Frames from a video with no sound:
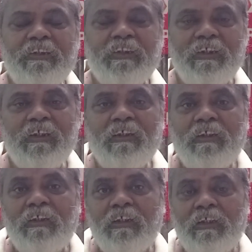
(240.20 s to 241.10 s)
the
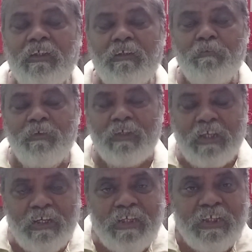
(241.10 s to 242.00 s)

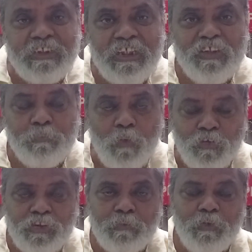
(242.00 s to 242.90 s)
conduction is
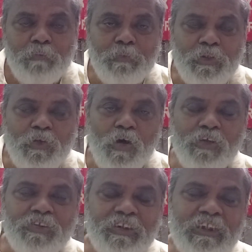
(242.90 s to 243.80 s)
possible
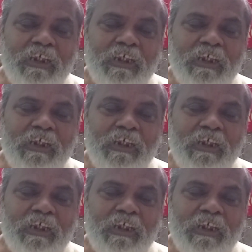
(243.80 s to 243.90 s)
because